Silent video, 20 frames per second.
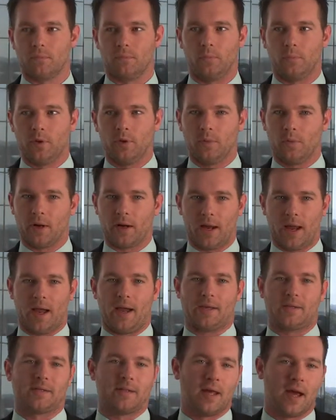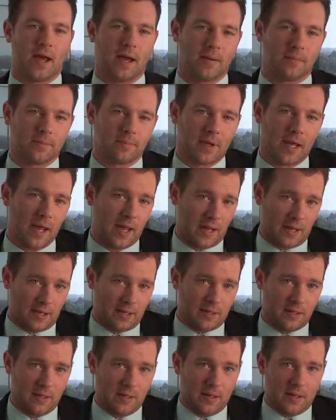We don't want to ask that.
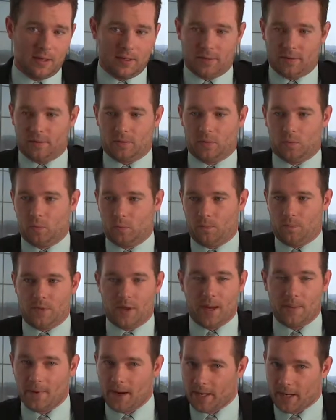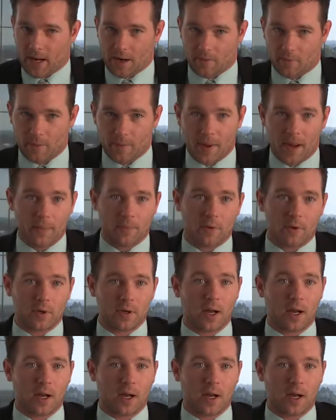They might not remember.